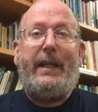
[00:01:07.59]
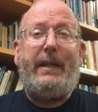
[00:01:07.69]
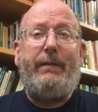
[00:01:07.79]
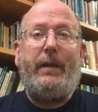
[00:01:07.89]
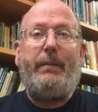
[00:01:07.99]

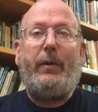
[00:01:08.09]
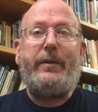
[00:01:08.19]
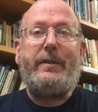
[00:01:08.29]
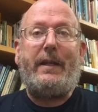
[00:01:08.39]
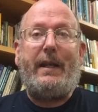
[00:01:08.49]
even the
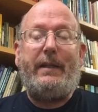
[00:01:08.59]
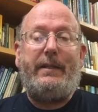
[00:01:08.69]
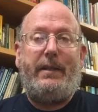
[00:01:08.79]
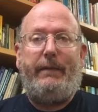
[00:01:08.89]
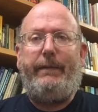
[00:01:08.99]
most
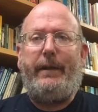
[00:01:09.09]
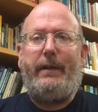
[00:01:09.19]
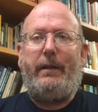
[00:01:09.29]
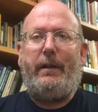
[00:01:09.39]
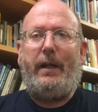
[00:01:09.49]

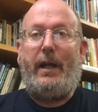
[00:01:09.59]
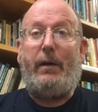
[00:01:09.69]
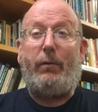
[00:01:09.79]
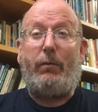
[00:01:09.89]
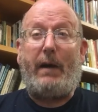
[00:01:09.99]
scientific
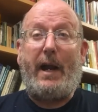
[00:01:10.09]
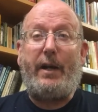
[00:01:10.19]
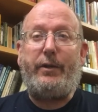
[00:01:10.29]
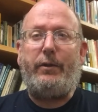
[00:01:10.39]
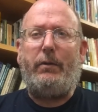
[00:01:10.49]
and
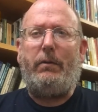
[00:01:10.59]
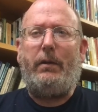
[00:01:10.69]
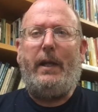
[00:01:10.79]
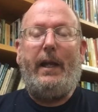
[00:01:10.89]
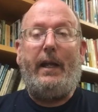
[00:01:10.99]
rational
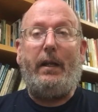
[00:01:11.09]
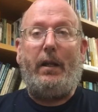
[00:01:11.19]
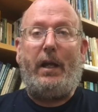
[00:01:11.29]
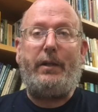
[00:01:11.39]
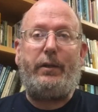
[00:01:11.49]
and
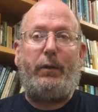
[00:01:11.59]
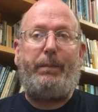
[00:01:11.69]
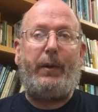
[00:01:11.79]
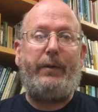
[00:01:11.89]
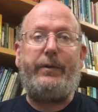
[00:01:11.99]
logical
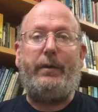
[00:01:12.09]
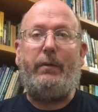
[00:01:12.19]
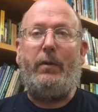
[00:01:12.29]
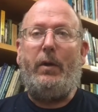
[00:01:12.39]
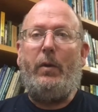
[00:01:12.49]

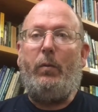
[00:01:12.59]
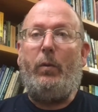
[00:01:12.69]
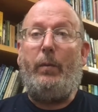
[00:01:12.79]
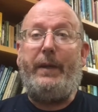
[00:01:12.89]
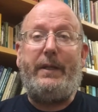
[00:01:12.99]
person
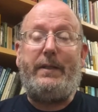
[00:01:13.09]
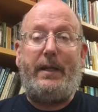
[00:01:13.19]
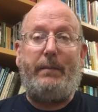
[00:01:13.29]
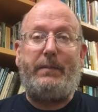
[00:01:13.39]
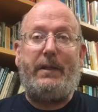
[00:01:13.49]
will be
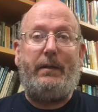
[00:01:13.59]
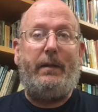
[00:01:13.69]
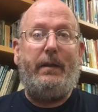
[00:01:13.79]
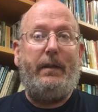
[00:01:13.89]
tempted